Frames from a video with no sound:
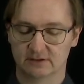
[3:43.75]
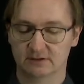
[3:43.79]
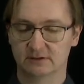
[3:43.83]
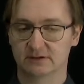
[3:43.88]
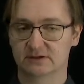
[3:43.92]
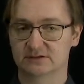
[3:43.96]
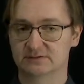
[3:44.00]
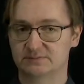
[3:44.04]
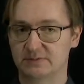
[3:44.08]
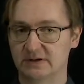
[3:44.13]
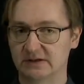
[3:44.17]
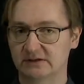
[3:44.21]

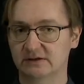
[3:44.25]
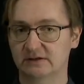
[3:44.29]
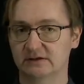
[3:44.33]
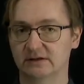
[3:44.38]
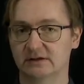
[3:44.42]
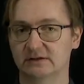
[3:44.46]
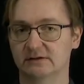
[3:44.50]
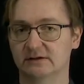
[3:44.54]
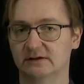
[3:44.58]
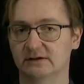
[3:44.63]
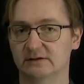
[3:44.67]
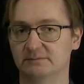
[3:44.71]
expected
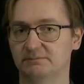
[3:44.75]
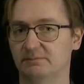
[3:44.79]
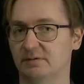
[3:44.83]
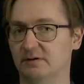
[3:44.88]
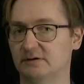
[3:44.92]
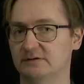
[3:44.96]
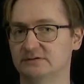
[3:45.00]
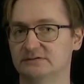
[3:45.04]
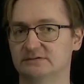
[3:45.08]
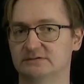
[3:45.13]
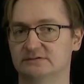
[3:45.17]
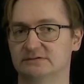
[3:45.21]
and I
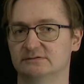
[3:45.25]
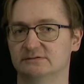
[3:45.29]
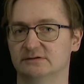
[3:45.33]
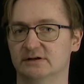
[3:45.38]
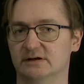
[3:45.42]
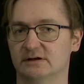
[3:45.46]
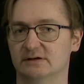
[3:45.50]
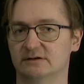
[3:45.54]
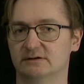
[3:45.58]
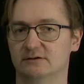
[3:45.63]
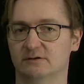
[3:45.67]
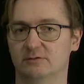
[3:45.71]
pass
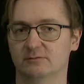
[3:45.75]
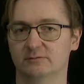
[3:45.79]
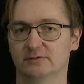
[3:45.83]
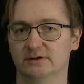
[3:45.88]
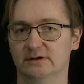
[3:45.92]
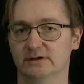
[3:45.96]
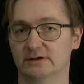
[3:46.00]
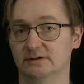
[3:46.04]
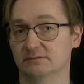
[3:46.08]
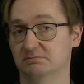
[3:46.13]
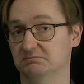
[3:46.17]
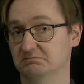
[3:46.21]
there
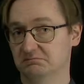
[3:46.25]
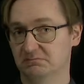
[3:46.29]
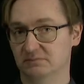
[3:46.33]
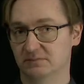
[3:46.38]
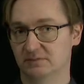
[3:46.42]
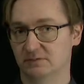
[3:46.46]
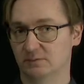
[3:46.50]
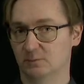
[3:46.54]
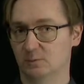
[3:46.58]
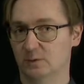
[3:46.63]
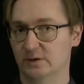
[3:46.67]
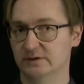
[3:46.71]
only
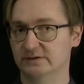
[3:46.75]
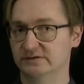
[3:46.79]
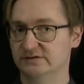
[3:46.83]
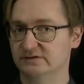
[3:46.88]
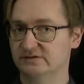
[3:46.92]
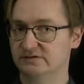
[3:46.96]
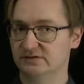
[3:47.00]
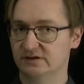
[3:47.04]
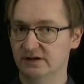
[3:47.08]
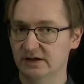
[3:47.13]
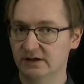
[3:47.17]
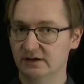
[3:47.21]
one
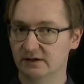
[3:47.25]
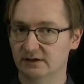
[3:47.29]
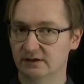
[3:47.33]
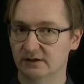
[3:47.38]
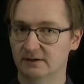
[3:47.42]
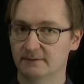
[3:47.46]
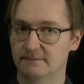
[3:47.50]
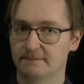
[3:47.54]
string,